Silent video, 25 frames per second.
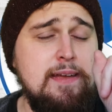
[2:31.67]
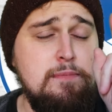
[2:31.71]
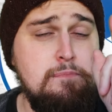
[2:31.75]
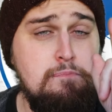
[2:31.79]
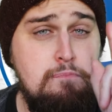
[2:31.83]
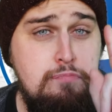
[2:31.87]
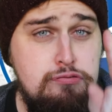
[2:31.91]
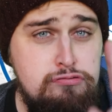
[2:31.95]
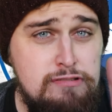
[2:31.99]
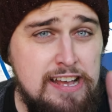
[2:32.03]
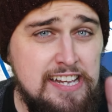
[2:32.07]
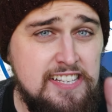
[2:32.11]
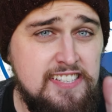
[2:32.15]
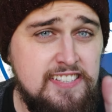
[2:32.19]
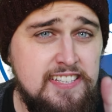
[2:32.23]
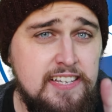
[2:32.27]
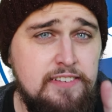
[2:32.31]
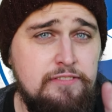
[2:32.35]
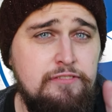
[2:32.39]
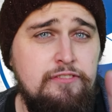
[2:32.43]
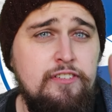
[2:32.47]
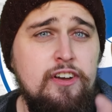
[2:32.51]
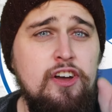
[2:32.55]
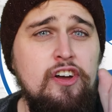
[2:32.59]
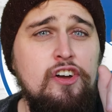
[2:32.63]

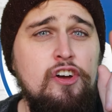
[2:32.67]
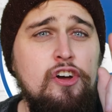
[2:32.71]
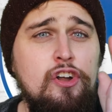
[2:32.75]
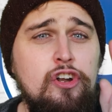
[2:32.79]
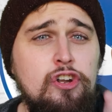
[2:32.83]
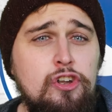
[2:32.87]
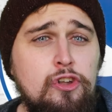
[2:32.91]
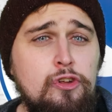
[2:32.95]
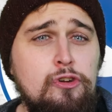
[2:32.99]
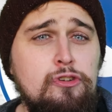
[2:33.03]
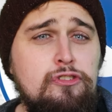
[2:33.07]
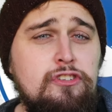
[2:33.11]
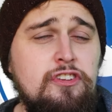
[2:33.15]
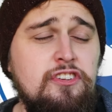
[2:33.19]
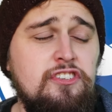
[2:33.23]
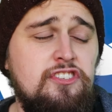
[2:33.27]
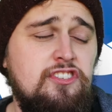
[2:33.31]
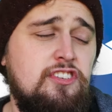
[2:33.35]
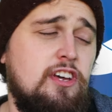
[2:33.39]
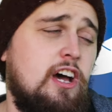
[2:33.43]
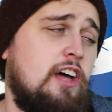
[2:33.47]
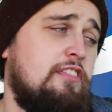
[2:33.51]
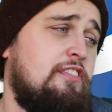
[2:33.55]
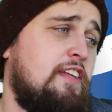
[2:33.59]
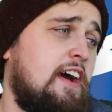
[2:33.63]
impressive Luton
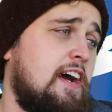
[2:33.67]
side.